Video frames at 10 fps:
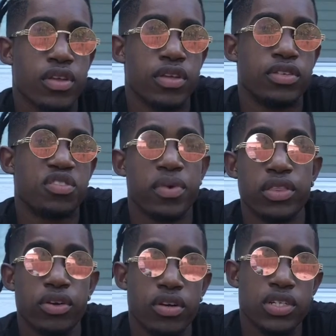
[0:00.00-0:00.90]
This is my
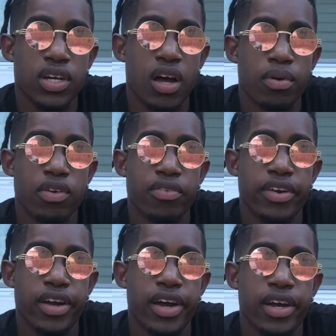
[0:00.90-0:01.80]
third job I've ever
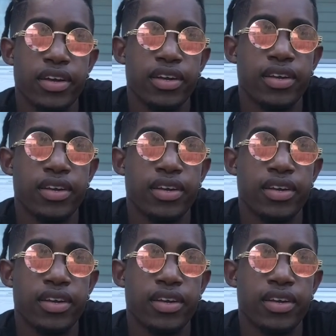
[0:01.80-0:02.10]
had.